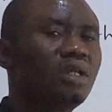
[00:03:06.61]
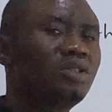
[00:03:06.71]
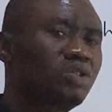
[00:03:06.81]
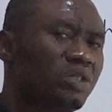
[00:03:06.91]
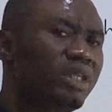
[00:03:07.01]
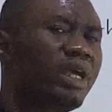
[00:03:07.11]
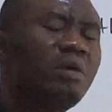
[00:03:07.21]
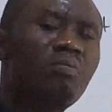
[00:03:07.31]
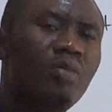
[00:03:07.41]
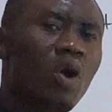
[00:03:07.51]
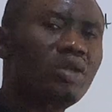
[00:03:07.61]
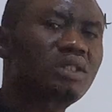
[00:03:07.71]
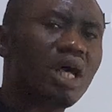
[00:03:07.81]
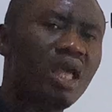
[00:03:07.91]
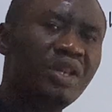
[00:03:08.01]
Tunde
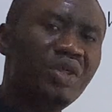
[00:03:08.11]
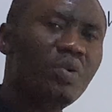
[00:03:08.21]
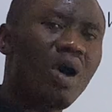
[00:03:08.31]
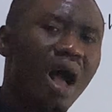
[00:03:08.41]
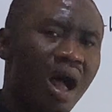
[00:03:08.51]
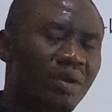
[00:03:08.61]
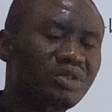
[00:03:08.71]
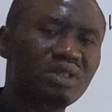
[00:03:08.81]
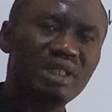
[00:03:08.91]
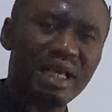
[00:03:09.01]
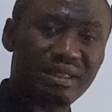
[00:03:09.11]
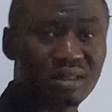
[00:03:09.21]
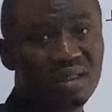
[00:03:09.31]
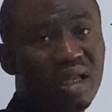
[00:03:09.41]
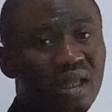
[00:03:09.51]
bought a new house
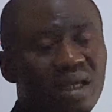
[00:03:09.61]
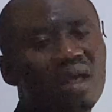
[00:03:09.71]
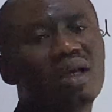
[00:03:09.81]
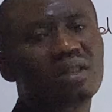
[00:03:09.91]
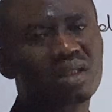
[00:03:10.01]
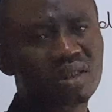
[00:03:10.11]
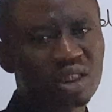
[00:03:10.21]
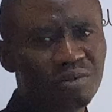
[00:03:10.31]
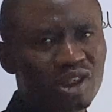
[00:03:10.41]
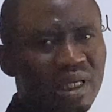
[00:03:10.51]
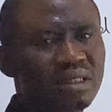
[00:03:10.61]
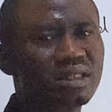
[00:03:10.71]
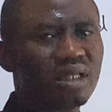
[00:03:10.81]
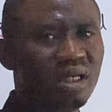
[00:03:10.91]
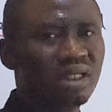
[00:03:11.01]
yesterday. The subject
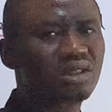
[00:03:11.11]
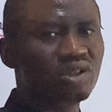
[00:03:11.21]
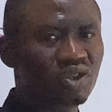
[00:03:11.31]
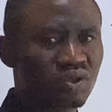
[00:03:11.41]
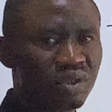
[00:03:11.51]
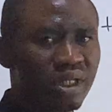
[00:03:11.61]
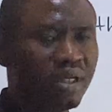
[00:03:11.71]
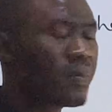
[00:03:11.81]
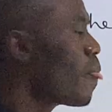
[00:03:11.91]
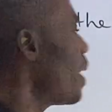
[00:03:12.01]
is Tunde.